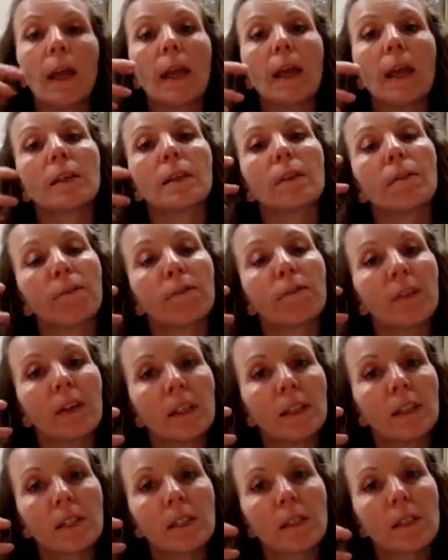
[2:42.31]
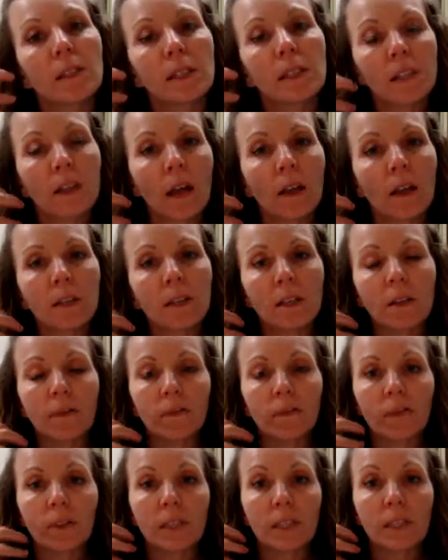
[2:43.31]
and it feeds the cells
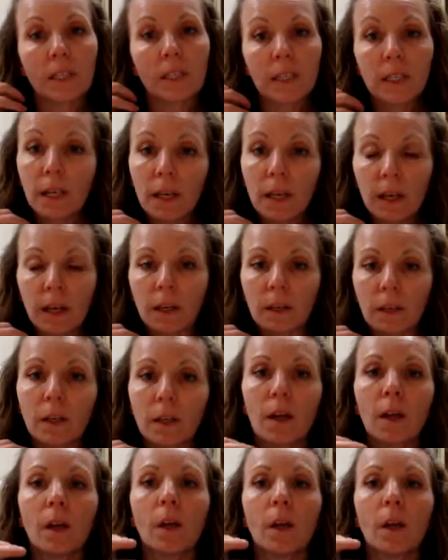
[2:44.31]
of the skin